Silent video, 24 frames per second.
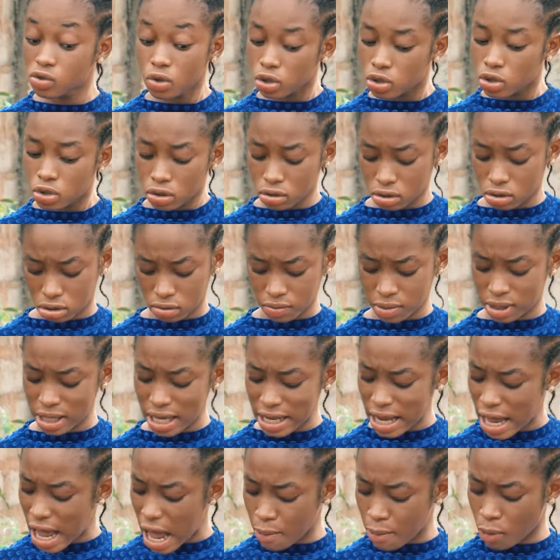is not short. You
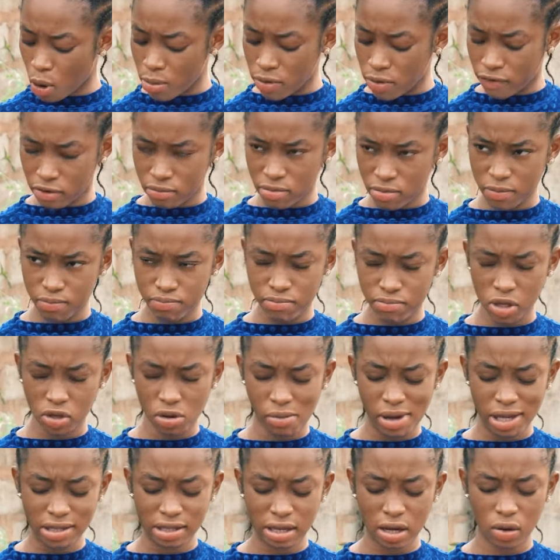said that I'm coming from Miss
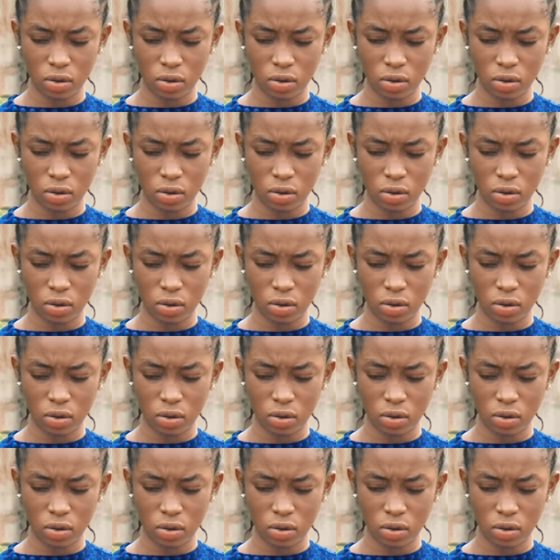Oma's